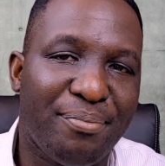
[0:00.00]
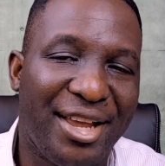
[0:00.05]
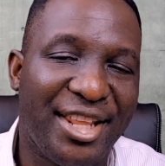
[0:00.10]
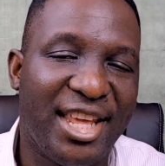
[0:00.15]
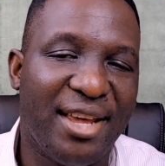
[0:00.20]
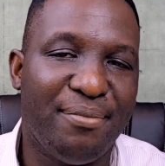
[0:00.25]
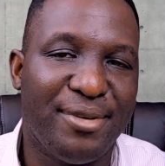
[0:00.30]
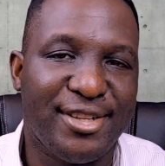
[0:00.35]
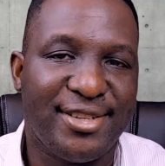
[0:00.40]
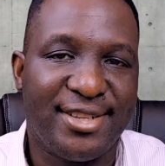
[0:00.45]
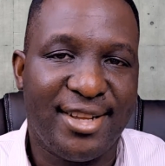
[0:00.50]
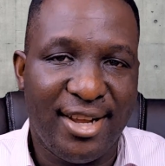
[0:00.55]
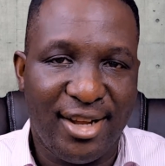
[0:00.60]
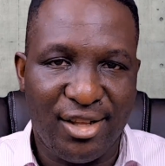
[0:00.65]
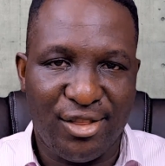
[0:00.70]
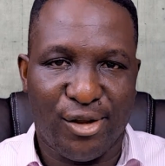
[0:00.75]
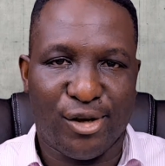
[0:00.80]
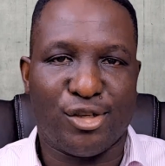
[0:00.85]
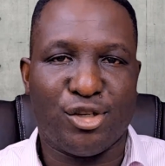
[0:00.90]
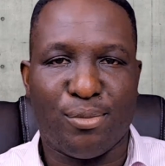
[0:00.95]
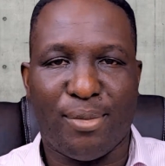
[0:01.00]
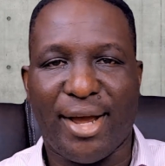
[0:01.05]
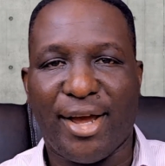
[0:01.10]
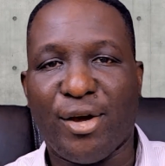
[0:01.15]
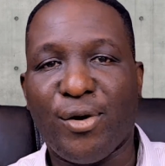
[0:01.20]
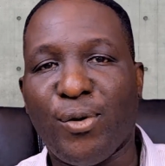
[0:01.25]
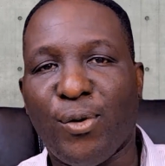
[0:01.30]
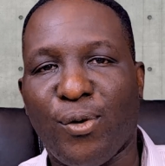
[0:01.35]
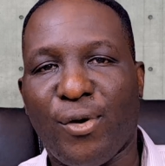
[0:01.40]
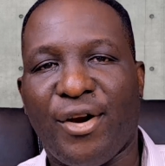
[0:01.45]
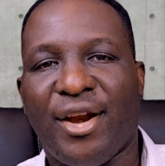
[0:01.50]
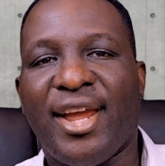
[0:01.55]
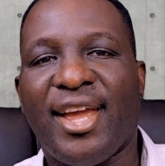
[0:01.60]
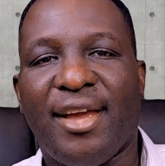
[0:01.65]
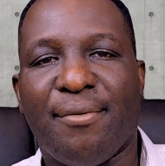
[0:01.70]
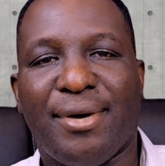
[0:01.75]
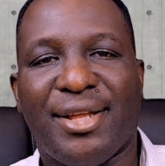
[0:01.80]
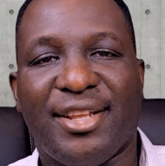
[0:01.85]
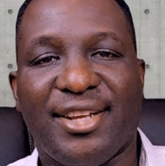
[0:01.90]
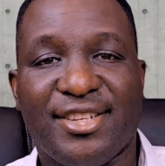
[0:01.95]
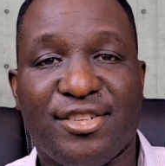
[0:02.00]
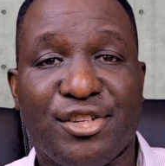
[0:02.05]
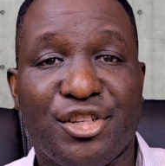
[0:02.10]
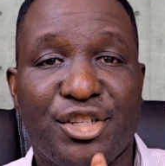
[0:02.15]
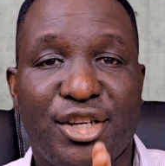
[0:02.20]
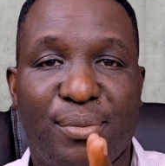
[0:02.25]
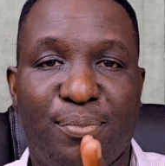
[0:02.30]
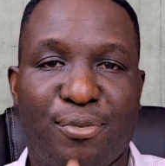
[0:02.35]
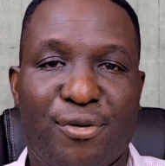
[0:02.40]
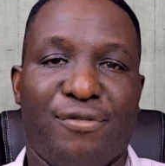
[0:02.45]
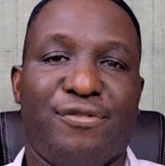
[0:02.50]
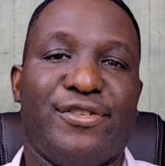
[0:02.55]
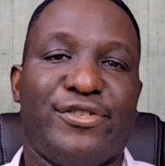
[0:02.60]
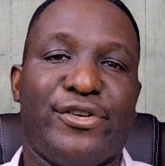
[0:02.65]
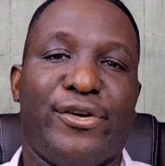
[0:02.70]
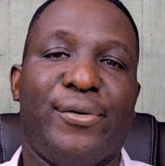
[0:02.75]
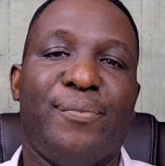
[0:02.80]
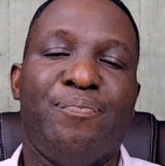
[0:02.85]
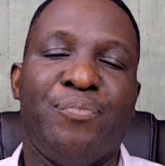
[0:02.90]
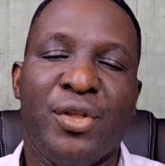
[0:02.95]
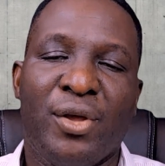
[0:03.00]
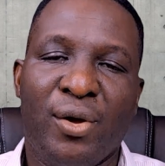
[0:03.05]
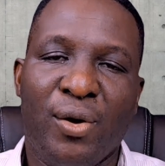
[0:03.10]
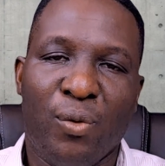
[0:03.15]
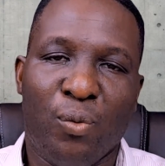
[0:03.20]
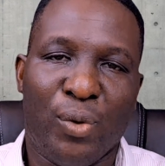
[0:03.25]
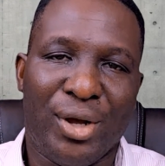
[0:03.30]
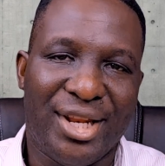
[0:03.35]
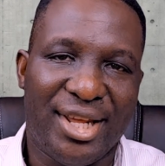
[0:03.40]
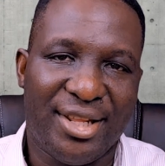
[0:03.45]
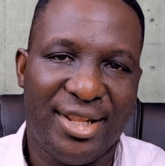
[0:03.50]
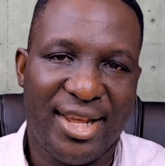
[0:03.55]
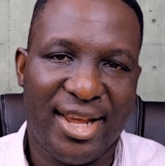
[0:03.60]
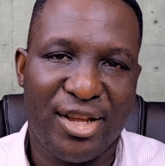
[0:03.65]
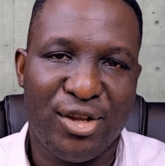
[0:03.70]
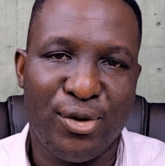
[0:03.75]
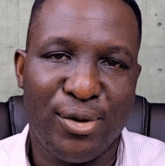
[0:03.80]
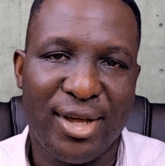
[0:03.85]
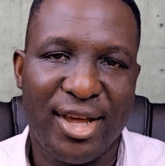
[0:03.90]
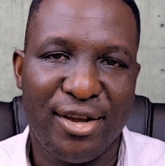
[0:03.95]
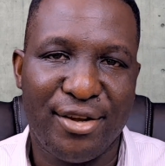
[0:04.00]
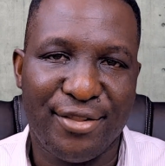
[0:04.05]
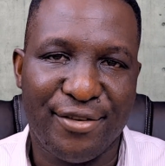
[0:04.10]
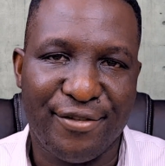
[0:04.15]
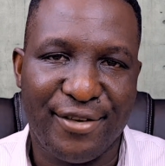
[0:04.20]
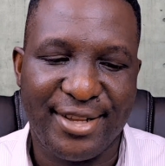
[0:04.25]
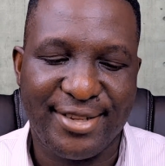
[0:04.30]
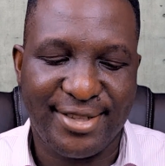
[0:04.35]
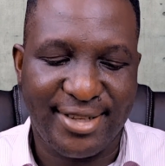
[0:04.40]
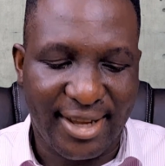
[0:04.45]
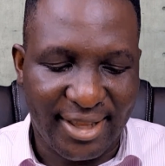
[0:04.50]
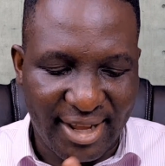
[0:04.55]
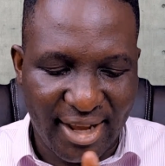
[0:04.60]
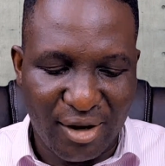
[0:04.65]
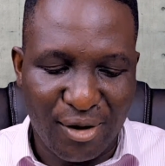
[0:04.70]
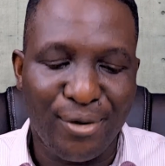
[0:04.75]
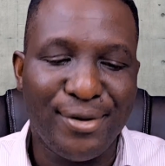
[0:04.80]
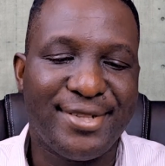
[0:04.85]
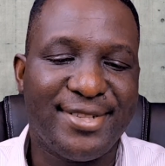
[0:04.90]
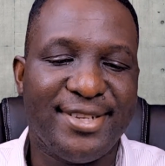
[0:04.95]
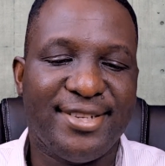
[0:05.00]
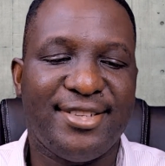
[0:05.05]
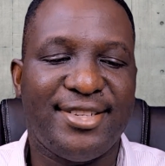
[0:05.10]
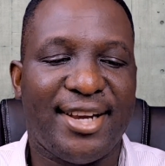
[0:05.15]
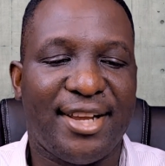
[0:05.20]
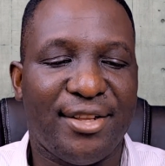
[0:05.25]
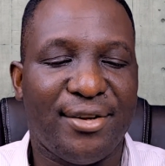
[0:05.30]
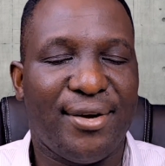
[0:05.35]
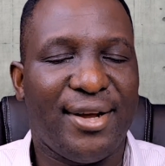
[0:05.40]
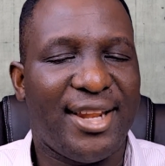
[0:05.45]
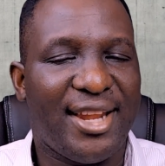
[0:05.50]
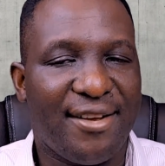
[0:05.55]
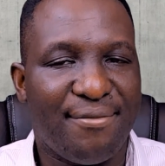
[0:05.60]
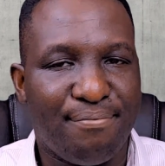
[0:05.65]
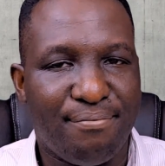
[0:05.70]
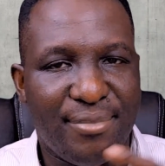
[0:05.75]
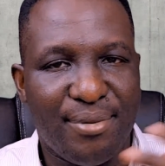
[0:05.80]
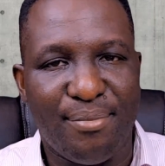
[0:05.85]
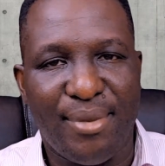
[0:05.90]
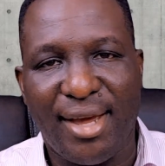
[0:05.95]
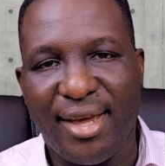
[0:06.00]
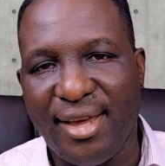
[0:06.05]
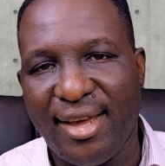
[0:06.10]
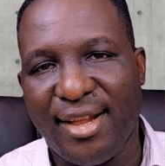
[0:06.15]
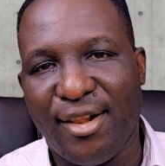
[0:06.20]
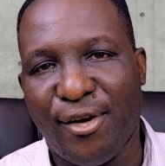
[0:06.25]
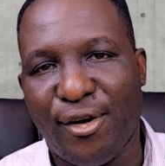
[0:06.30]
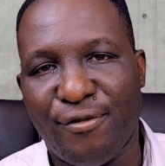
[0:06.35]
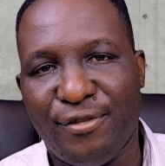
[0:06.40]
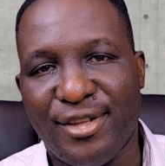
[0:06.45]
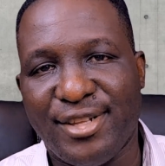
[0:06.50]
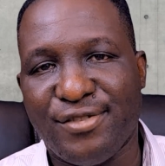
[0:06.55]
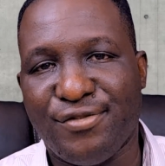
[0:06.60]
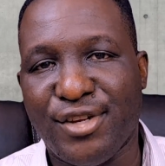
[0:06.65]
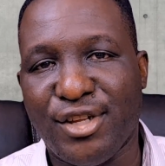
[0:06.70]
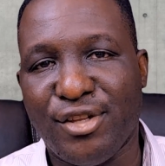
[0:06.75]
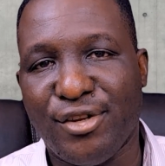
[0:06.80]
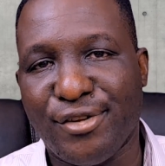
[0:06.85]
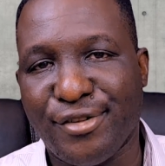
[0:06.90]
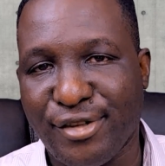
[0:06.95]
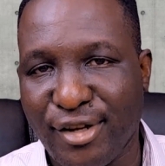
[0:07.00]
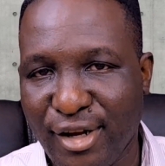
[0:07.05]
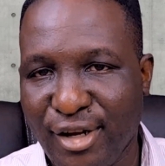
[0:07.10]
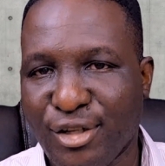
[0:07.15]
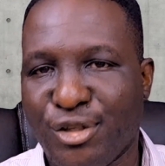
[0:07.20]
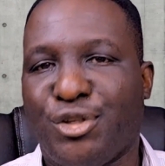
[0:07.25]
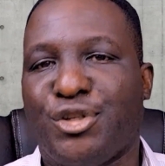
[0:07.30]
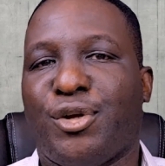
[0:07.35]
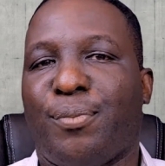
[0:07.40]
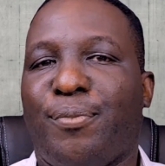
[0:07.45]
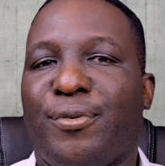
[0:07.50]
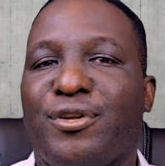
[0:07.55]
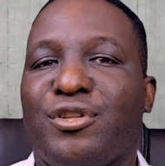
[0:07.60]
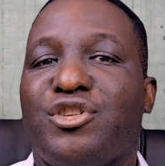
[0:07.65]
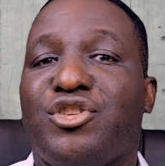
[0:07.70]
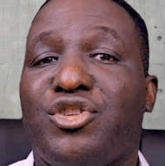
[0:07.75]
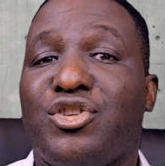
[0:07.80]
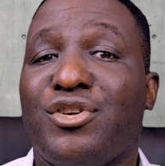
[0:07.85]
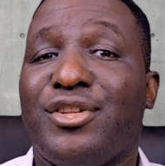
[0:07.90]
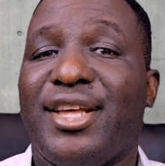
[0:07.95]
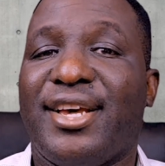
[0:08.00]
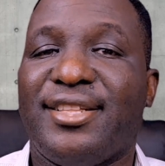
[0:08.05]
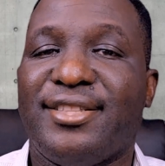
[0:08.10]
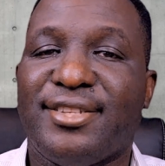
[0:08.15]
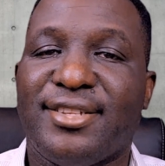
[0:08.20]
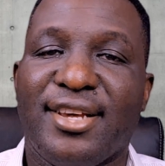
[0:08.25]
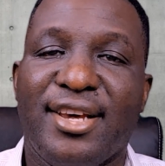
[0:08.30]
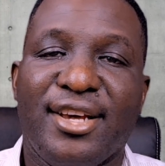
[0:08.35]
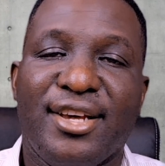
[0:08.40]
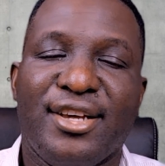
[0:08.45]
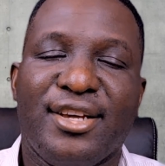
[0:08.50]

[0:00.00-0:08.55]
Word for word: My name is Doctor Michael Okereke. I'm an associate professor within a U K university, and I host this channel and I'm making a lot of these videos to support students.